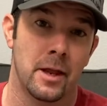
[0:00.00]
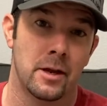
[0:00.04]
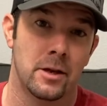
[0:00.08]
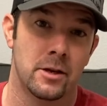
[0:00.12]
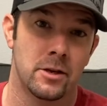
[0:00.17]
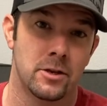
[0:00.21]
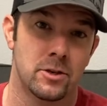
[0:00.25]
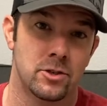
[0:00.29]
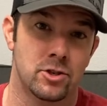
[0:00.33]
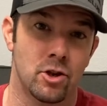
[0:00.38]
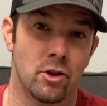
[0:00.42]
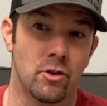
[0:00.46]

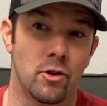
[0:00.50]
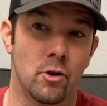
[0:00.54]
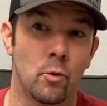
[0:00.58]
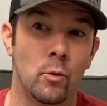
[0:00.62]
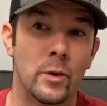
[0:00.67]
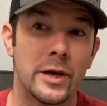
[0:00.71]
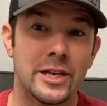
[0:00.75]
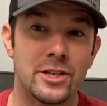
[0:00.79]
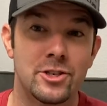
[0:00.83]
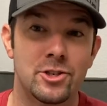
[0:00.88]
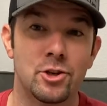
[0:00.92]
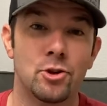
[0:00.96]
so that
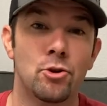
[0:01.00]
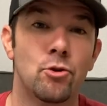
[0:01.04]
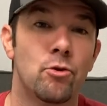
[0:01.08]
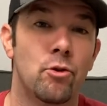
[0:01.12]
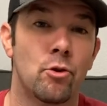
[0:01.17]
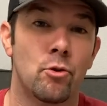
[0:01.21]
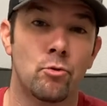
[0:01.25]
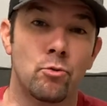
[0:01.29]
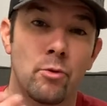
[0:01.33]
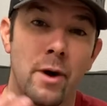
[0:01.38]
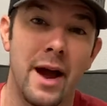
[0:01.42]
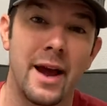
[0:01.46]
we do the
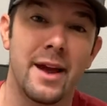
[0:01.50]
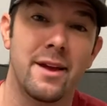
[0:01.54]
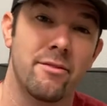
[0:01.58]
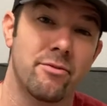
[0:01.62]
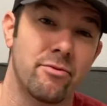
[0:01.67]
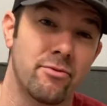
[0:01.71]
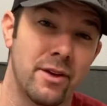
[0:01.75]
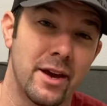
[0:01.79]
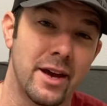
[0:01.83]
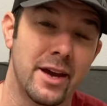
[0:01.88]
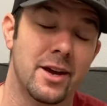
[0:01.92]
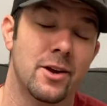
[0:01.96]
right
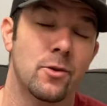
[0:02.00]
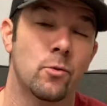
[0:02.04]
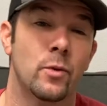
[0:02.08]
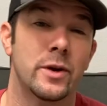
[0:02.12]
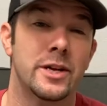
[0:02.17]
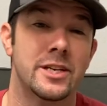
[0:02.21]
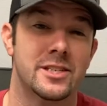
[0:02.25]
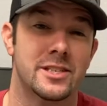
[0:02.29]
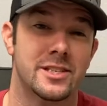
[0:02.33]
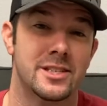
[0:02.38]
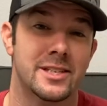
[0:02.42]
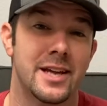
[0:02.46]
thing and we
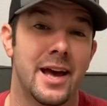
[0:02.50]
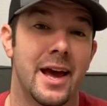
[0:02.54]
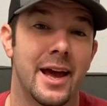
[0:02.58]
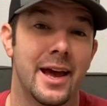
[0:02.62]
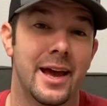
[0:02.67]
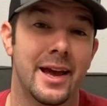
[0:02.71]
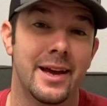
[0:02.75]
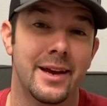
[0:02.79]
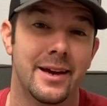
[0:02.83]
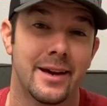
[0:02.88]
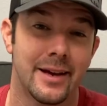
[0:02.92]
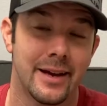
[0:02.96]

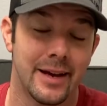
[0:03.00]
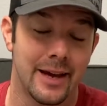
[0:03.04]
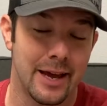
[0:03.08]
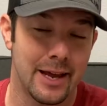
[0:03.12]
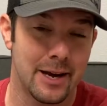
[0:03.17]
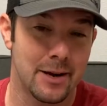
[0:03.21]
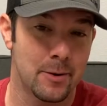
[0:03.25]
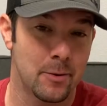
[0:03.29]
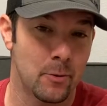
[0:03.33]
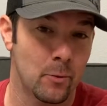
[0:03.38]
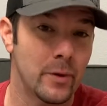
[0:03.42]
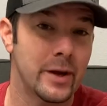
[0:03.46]
stay
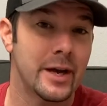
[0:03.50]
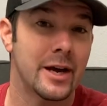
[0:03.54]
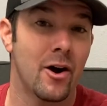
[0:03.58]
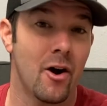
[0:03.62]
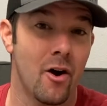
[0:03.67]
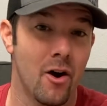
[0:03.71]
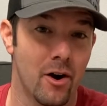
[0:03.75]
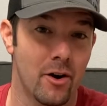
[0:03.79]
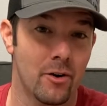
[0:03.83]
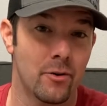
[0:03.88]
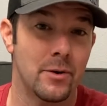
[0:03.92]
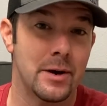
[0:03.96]
and we
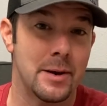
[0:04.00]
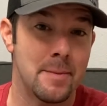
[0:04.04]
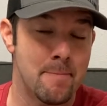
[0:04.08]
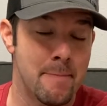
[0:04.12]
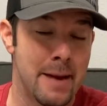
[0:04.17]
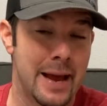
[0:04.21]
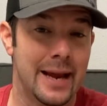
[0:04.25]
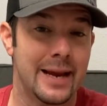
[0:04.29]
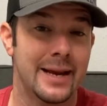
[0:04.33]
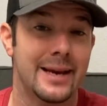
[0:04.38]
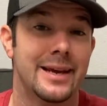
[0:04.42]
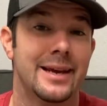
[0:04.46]
are
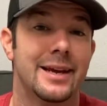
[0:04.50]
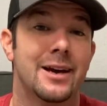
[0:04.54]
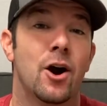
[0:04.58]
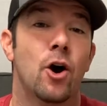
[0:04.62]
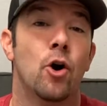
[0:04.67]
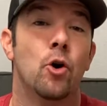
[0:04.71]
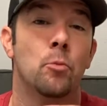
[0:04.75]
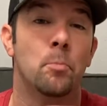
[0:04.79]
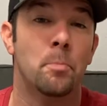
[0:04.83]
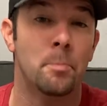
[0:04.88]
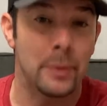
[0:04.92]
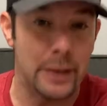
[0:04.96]
remaining
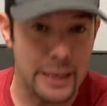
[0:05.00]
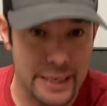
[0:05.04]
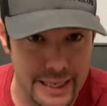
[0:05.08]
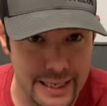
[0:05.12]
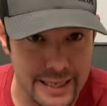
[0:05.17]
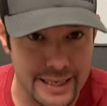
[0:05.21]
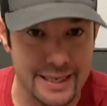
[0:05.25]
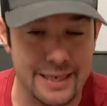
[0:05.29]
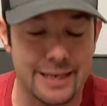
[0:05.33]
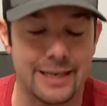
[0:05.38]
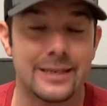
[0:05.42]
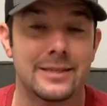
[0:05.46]

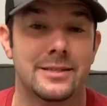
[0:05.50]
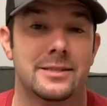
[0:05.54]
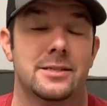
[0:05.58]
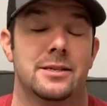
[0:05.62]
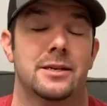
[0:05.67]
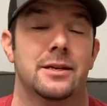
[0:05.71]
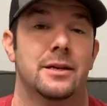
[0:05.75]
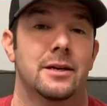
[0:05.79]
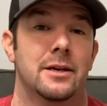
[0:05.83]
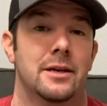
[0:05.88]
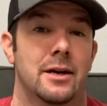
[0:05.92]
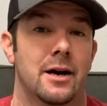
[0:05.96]
obedient
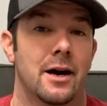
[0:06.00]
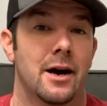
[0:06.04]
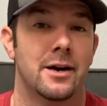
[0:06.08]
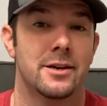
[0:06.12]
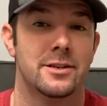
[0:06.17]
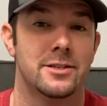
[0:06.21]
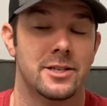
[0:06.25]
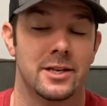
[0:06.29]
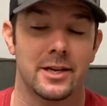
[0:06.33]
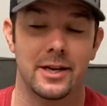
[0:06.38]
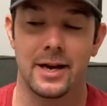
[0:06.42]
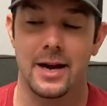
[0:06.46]

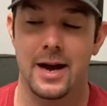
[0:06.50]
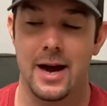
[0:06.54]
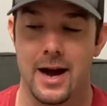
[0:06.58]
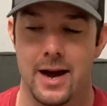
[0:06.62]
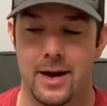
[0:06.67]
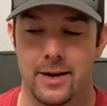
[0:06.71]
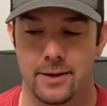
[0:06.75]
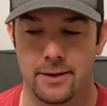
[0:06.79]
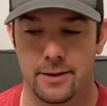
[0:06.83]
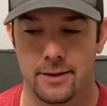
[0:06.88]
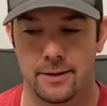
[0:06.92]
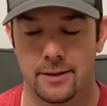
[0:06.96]
unto
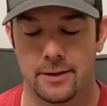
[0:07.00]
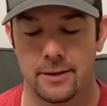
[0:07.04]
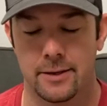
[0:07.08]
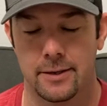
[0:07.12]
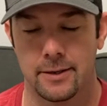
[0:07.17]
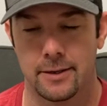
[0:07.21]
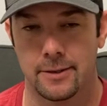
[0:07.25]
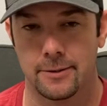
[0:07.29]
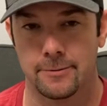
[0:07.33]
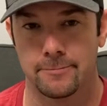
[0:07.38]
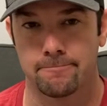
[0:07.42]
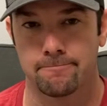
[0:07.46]
god
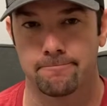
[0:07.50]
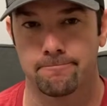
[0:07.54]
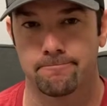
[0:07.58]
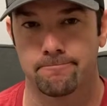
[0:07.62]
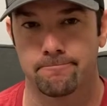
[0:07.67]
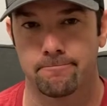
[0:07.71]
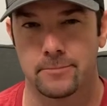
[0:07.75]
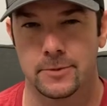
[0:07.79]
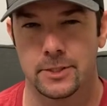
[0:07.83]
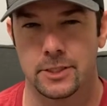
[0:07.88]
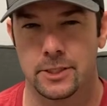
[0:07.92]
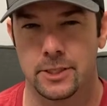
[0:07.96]

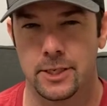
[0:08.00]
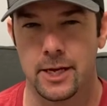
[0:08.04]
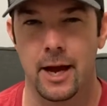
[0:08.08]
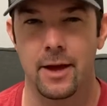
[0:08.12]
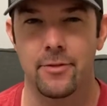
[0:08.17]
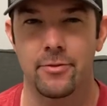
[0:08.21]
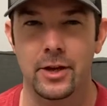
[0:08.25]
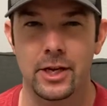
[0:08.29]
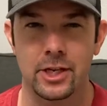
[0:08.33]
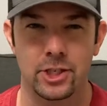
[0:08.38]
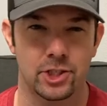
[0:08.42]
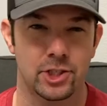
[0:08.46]
See, I
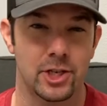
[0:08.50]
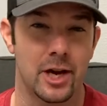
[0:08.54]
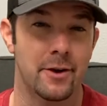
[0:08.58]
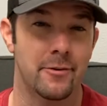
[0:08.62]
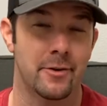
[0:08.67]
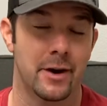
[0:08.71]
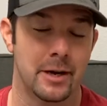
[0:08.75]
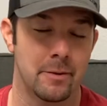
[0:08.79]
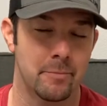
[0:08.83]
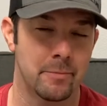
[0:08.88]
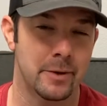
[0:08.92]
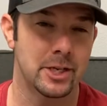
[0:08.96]
think
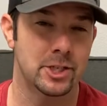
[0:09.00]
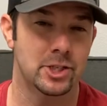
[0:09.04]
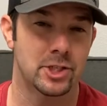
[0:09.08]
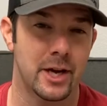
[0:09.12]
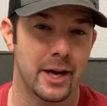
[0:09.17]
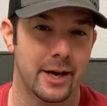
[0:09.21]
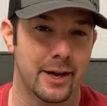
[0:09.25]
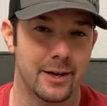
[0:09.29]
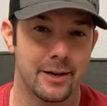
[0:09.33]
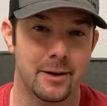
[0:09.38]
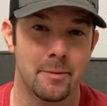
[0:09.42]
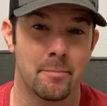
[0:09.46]
Shadrach,
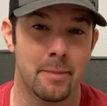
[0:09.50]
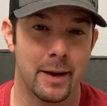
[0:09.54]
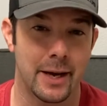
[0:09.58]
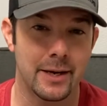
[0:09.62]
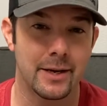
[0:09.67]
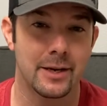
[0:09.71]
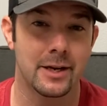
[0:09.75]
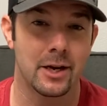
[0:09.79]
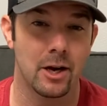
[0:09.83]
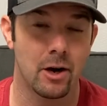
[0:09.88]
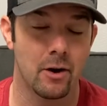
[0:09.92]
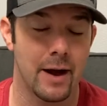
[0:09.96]
Meshach, and
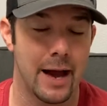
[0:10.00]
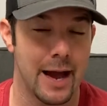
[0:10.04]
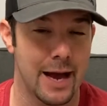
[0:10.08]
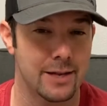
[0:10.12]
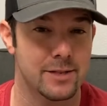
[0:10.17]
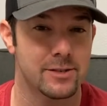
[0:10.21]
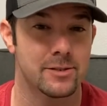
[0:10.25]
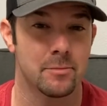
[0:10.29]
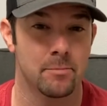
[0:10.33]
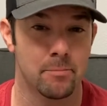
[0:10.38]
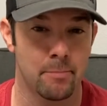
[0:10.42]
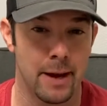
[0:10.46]
Abednego had
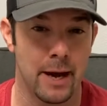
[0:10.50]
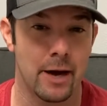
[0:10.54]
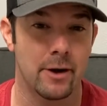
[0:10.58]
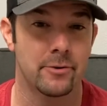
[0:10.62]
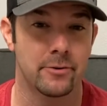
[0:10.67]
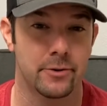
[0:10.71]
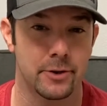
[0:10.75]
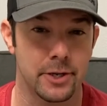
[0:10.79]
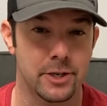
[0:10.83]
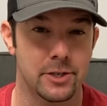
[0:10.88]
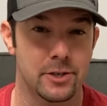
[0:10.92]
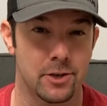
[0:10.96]
some
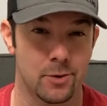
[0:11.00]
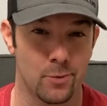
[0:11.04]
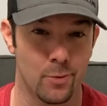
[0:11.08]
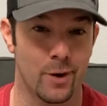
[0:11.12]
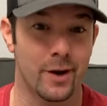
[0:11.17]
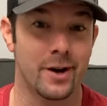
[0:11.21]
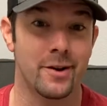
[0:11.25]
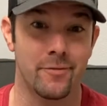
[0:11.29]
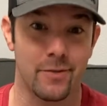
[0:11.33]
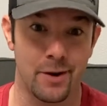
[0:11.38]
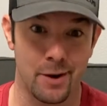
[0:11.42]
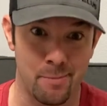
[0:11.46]
boundaries, and one
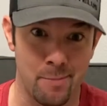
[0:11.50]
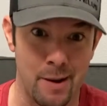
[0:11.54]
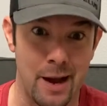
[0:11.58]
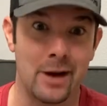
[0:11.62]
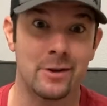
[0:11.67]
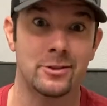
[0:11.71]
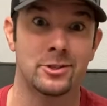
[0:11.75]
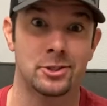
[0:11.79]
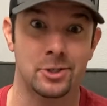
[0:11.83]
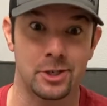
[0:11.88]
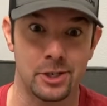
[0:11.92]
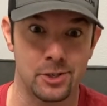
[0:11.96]
of their
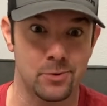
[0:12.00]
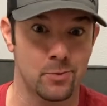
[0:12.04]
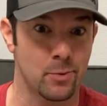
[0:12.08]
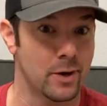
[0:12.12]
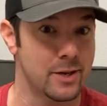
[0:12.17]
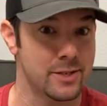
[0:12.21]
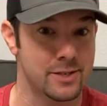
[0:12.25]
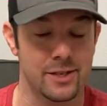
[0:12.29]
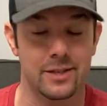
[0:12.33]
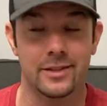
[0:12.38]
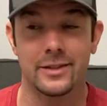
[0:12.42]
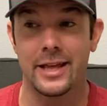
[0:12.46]
boundaries
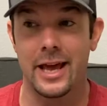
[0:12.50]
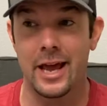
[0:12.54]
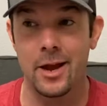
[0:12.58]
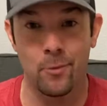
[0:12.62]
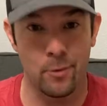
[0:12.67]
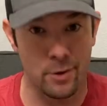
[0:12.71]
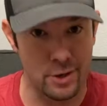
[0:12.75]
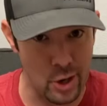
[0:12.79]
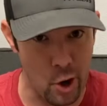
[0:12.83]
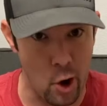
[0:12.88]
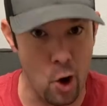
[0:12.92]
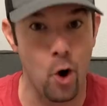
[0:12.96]
was that they
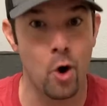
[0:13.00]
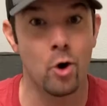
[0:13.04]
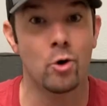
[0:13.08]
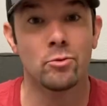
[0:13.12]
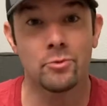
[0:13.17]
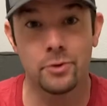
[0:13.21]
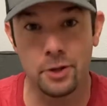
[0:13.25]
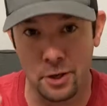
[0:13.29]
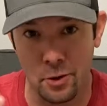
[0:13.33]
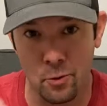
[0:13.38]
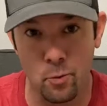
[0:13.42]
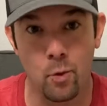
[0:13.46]
would
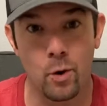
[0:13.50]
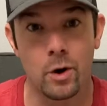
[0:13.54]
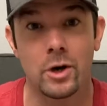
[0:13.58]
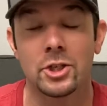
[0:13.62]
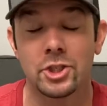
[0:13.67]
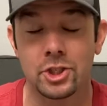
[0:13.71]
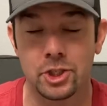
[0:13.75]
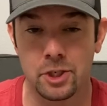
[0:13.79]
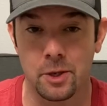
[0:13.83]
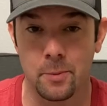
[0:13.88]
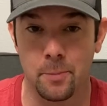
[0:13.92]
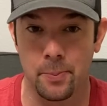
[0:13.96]
only
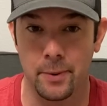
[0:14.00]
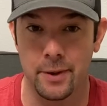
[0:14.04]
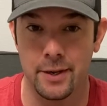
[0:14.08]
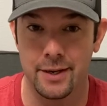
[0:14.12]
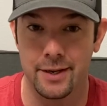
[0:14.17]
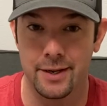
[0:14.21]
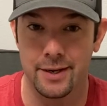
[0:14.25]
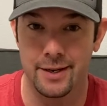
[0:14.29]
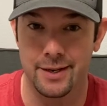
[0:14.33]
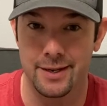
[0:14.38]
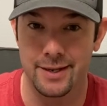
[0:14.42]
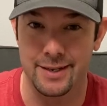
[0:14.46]
worship
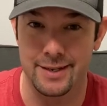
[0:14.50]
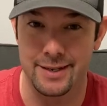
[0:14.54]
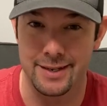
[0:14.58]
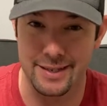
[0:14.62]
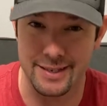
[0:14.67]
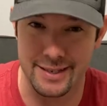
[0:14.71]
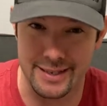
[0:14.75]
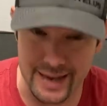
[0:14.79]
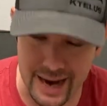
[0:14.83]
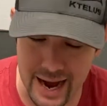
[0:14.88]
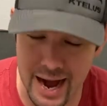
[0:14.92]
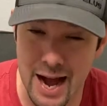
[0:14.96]

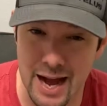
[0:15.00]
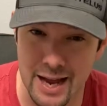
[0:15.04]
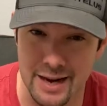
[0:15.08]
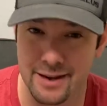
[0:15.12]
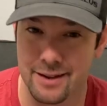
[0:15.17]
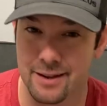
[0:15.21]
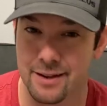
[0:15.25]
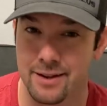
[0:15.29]
God.